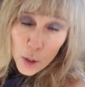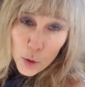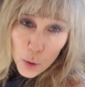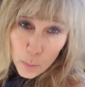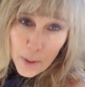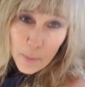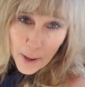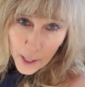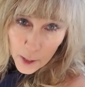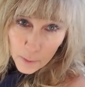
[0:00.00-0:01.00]
to be
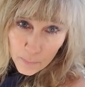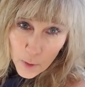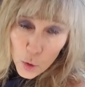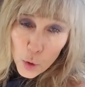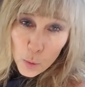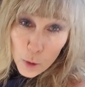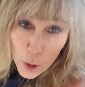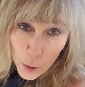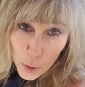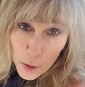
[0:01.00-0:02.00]
better, to
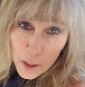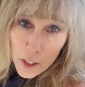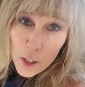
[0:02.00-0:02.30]
learn,